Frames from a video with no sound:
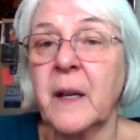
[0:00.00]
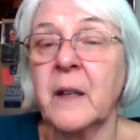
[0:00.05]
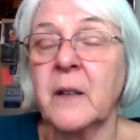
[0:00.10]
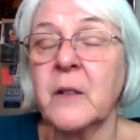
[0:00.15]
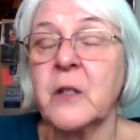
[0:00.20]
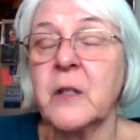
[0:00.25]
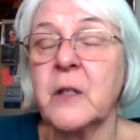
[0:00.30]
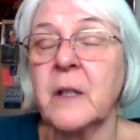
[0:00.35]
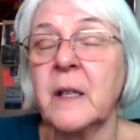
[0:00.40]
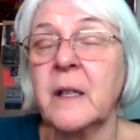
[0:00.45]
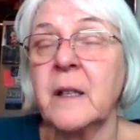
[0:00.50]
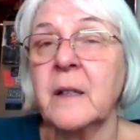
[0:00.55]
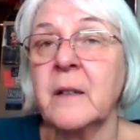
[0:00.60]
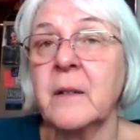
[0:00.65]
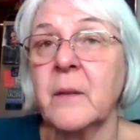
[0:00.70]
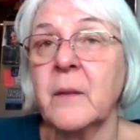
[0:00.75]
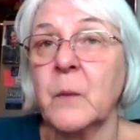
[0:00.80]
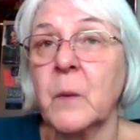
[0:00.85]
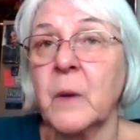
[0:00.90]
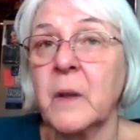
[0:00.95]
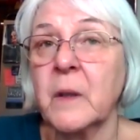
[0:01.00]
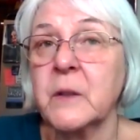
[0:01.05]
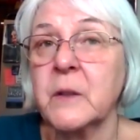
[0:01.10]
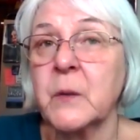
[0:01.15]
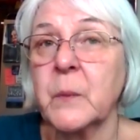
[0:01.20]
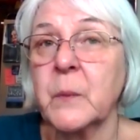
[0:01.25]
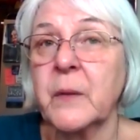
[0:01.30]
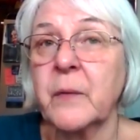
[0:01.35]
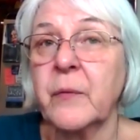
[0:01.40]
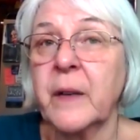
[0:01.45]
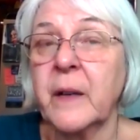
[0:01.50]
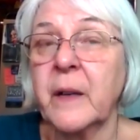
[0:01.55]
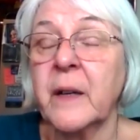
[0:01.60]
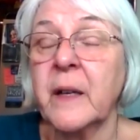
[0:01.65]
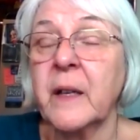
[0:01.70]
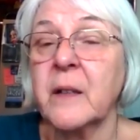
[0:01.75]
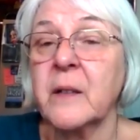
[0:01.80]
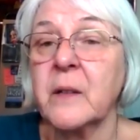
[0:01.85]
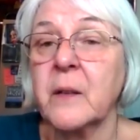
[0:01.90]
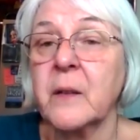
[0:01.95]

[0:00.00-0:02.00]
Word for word: and she works with various